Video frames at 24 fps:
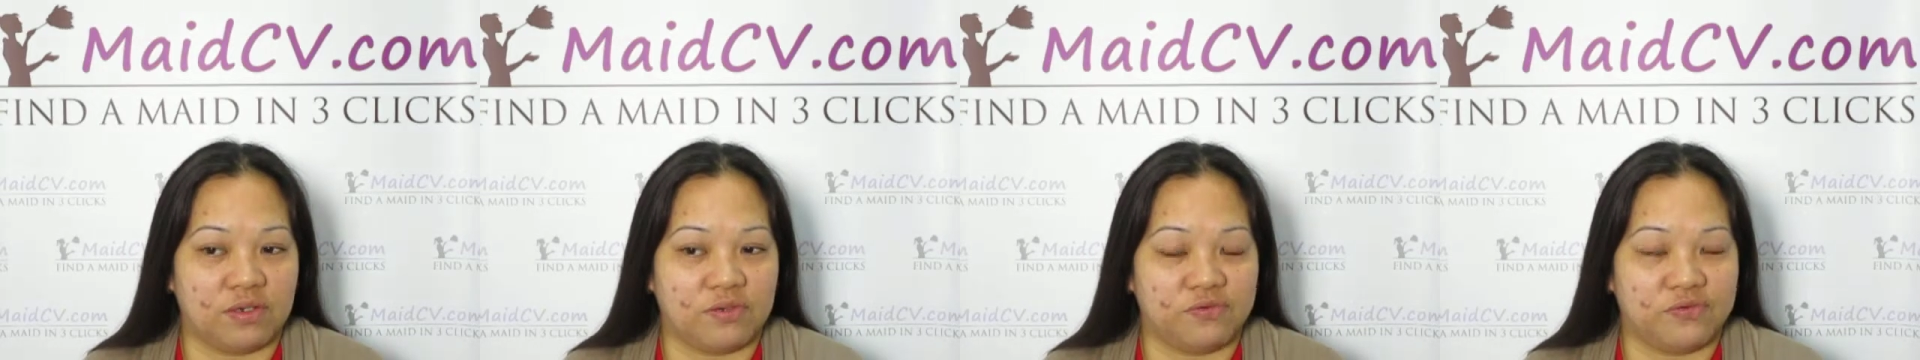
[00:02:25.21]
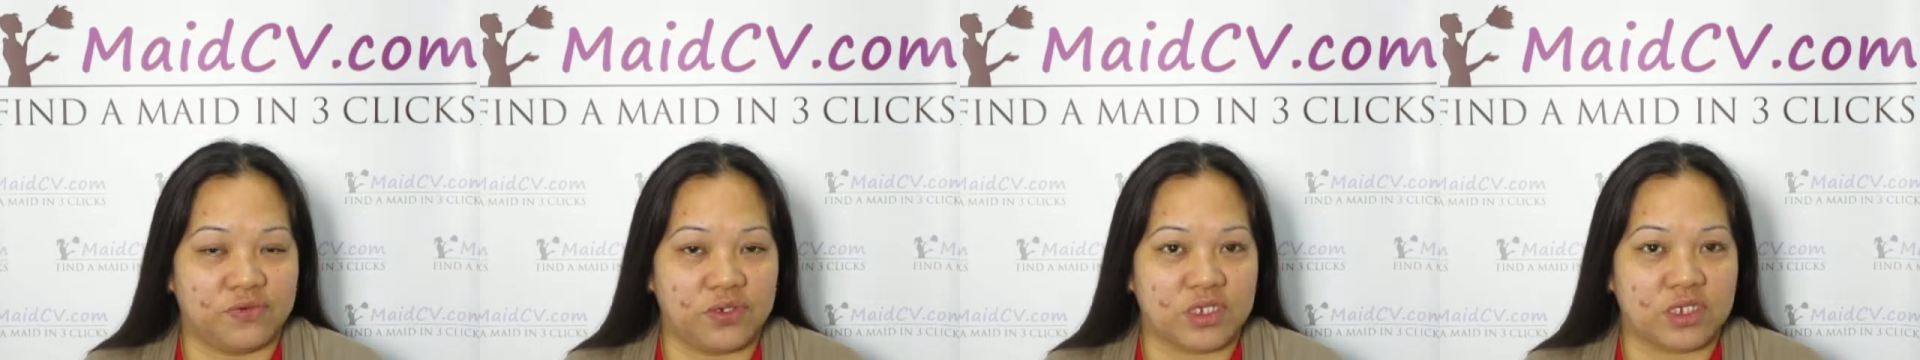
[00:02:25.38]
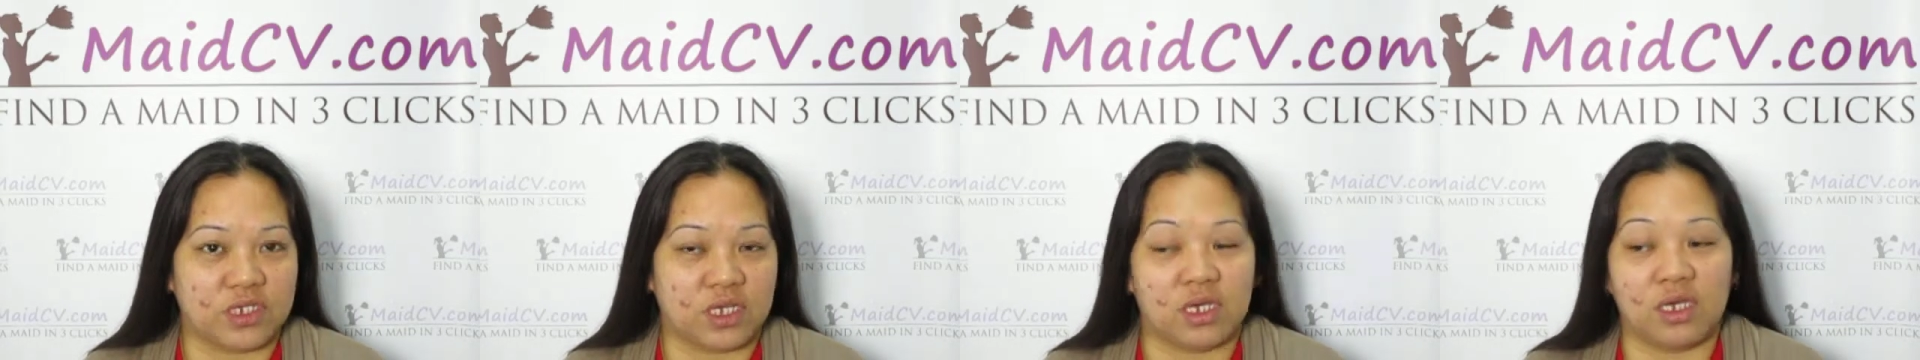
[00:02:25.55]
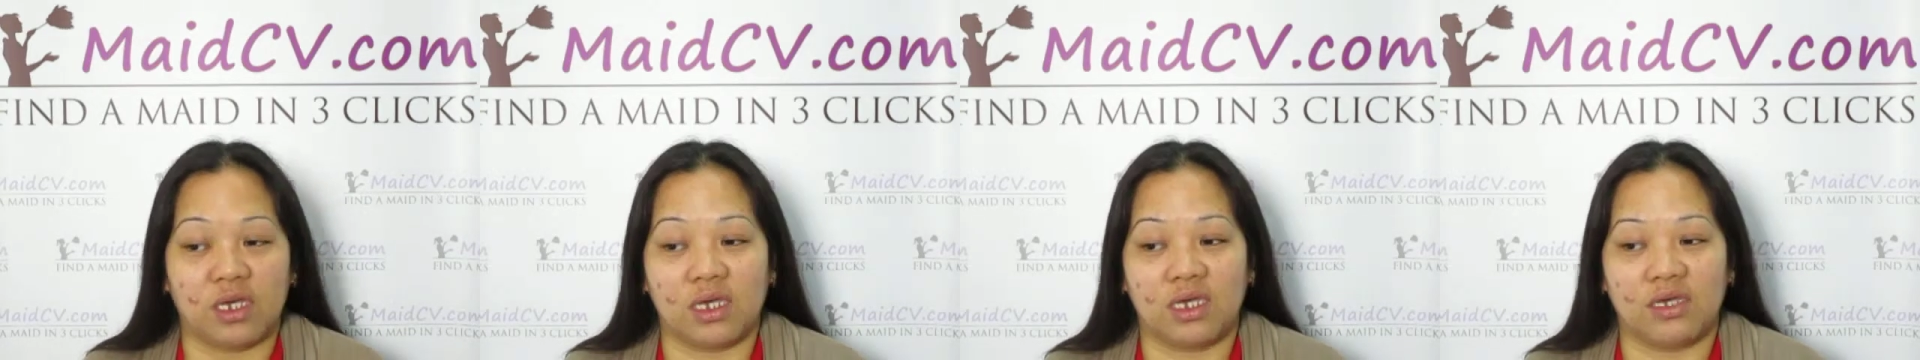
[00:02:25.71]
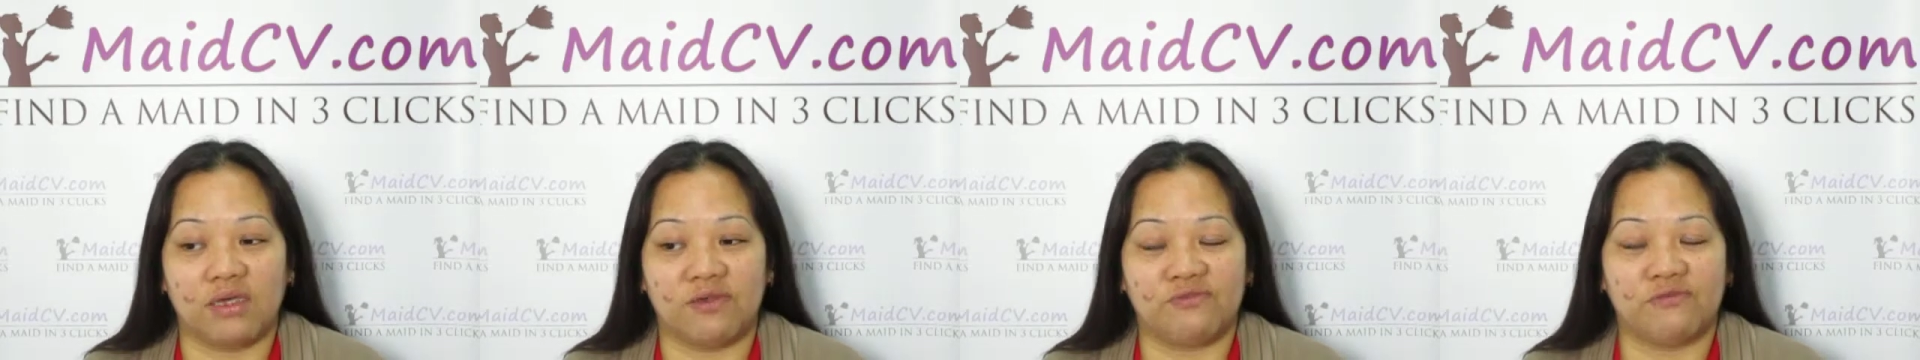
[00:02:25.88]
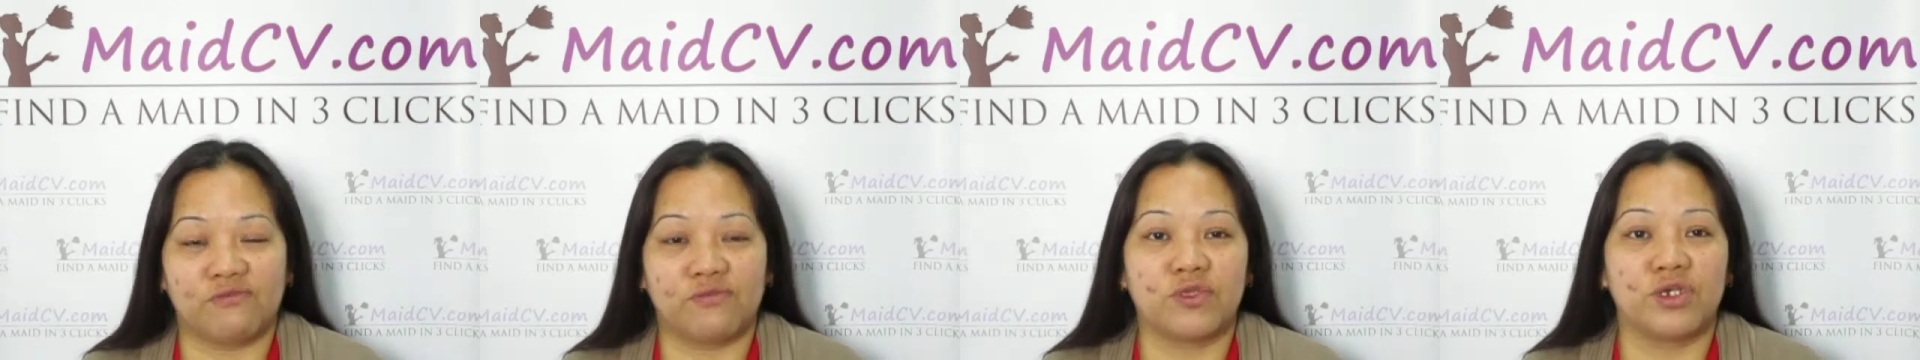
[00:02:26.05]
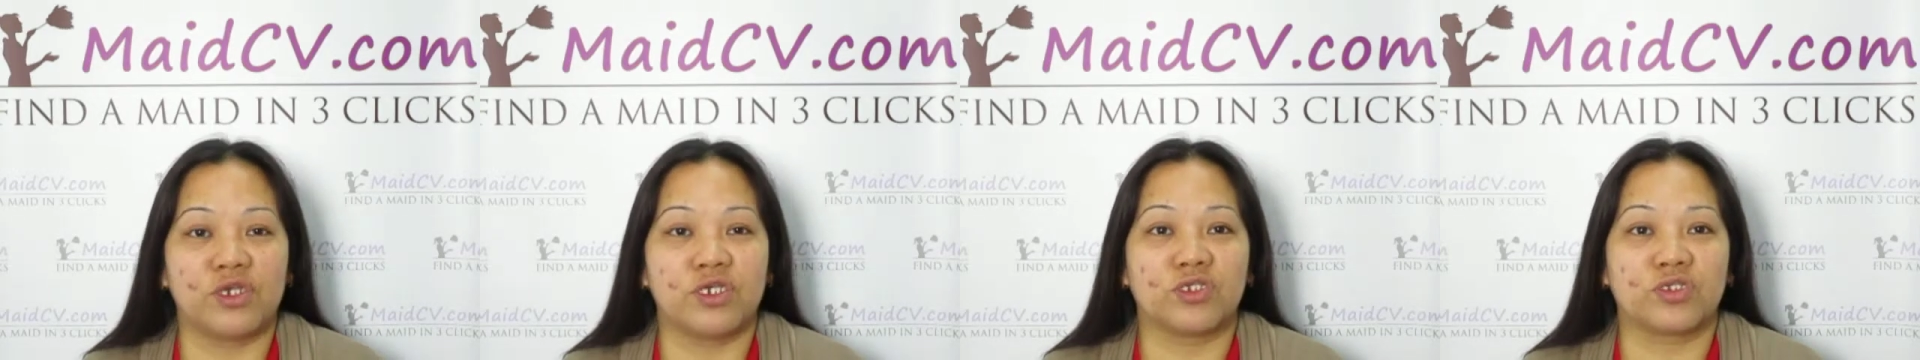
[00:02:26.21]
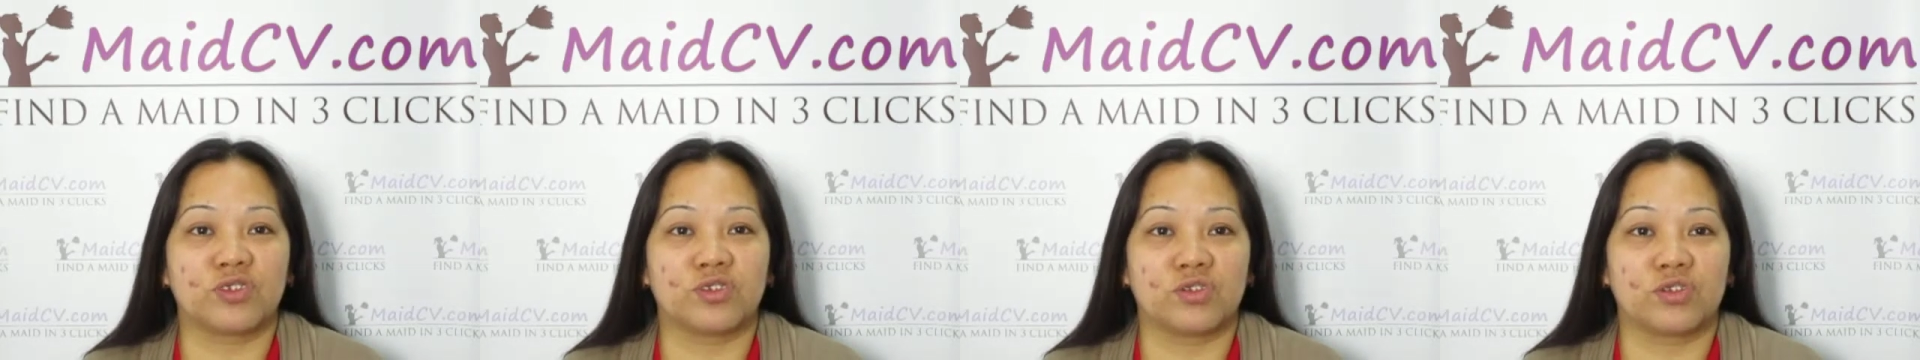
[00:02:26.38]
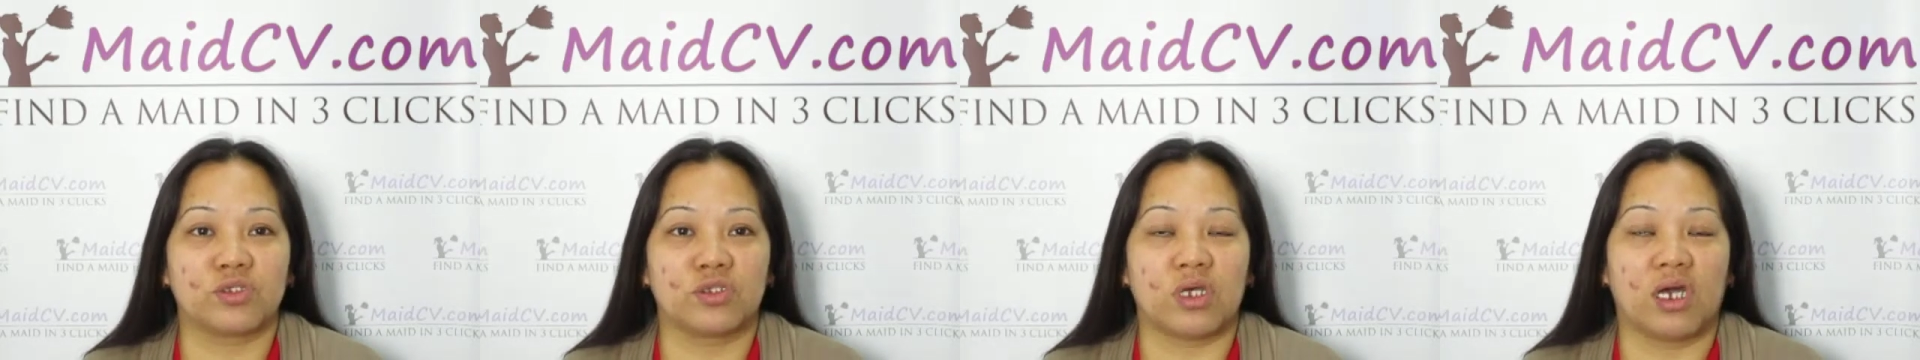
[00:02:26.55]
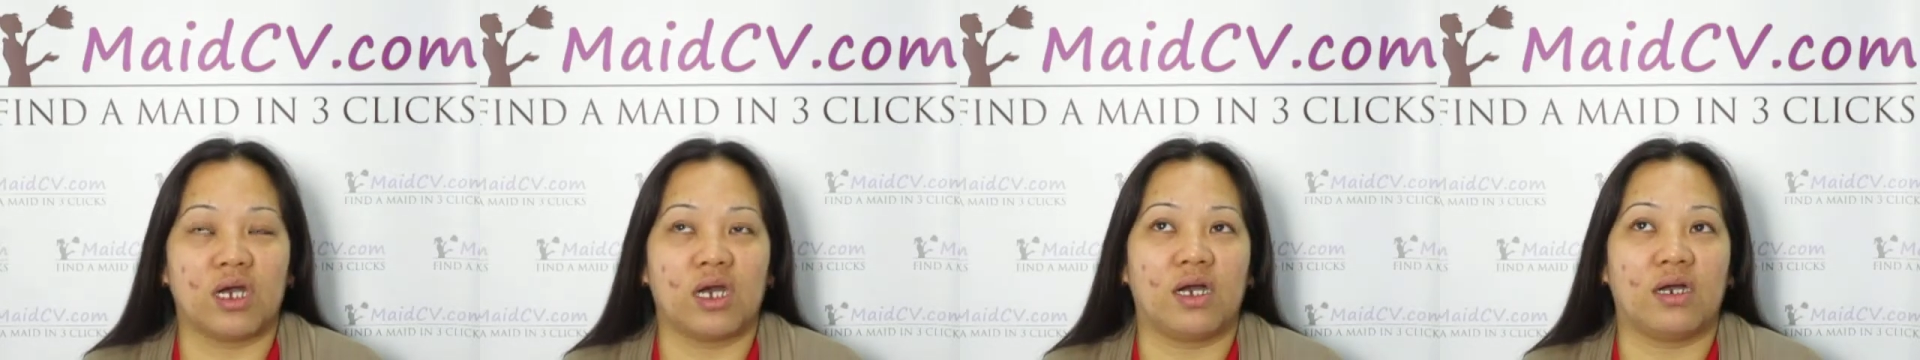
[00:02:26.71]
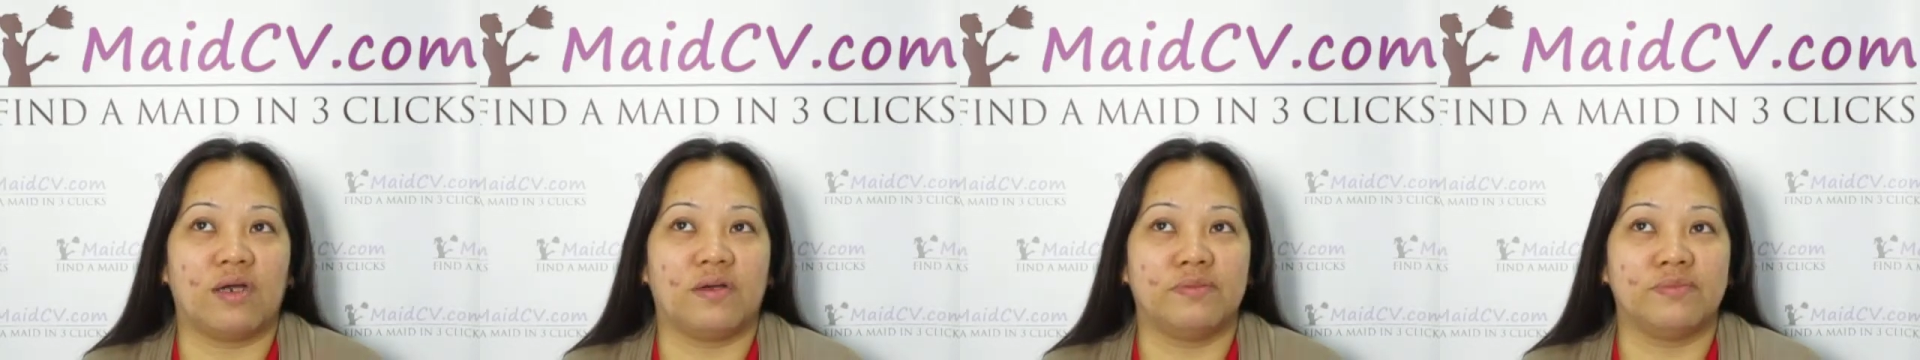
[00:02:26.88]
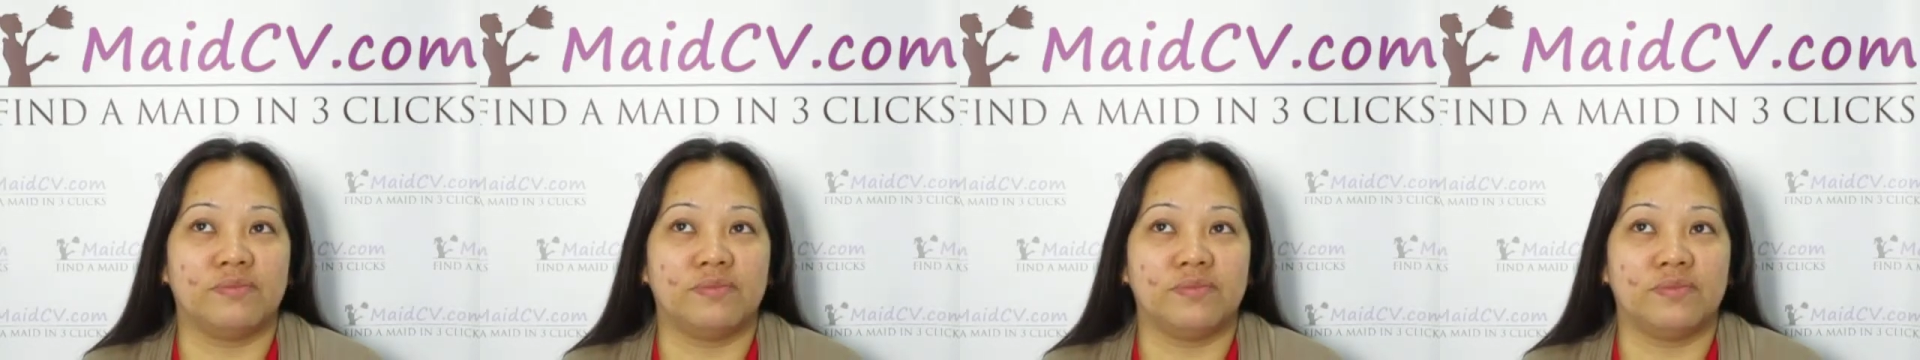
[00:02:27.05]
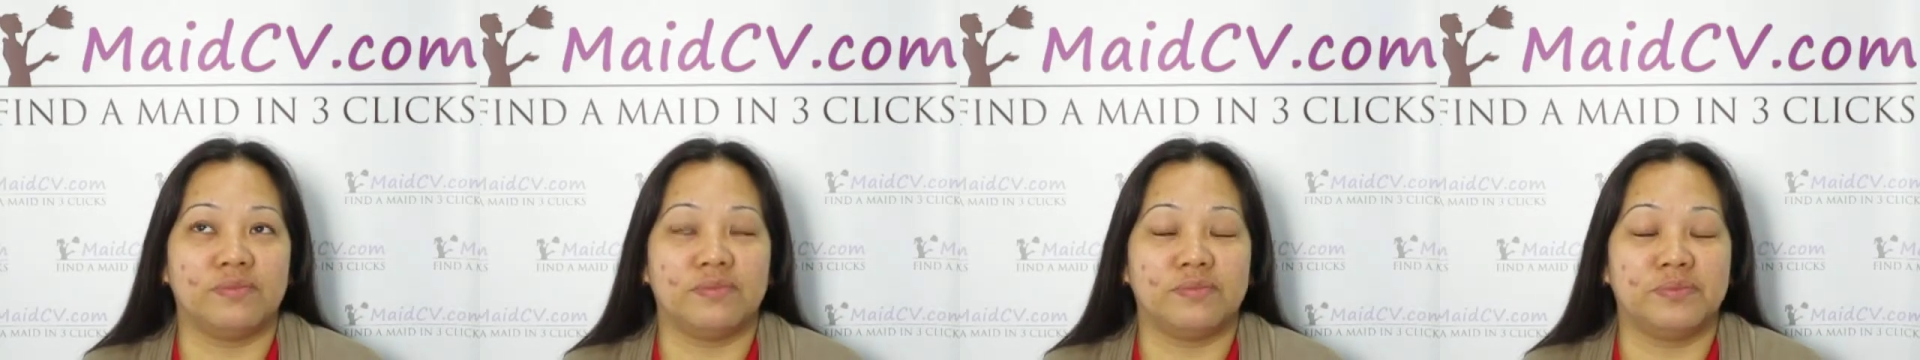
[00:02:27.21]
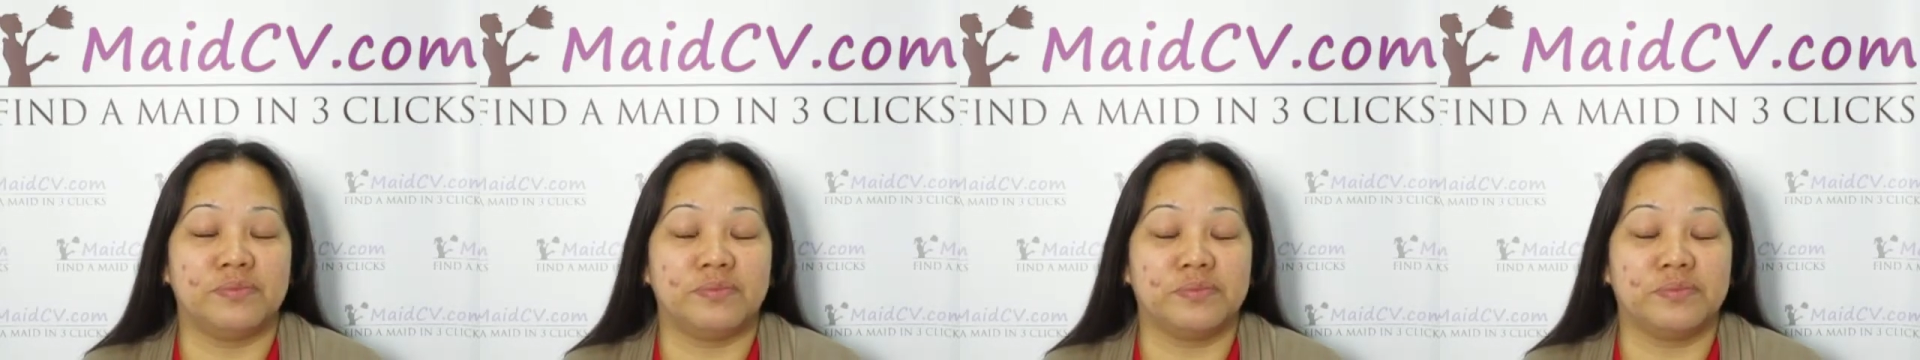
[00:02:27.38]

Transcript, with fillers: First, I if there's um